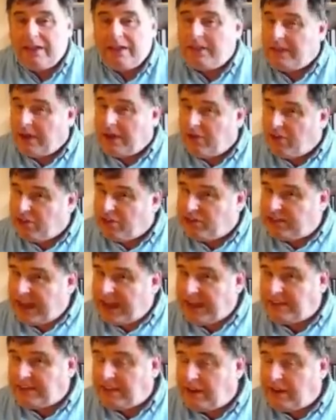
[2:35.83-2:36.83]
Now,
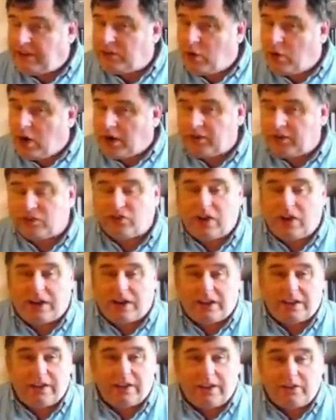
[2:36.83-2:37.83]
Satan is
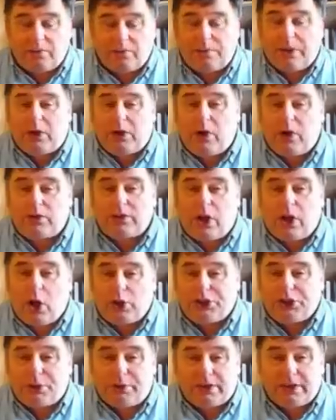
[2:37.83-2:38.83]
orchestrating this because
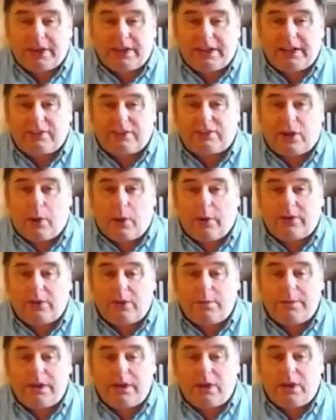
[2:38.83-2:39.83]
ultimately it's going to
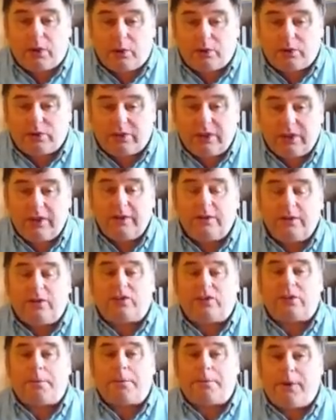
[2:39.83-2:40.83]
be used to
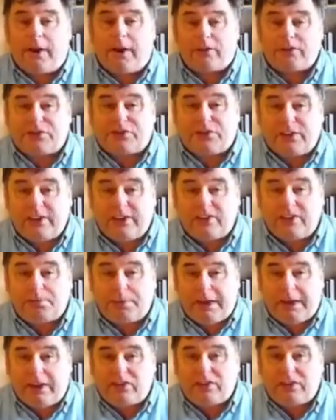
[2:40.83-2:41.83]
suppress free
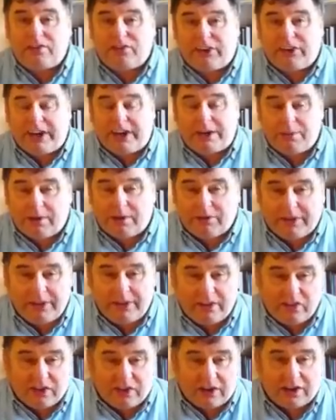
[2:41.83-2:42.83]
speech and freedom of
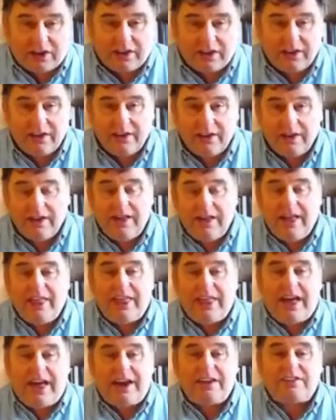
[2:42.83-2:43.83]
religion.
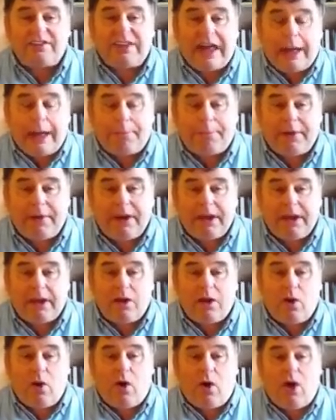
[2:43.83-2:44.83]
That is
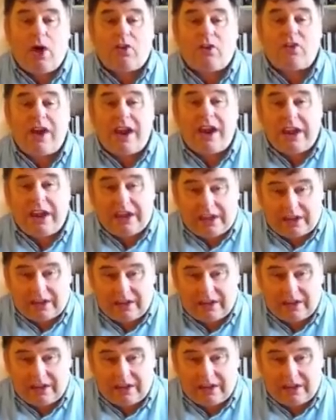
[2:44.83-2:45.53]
happening already.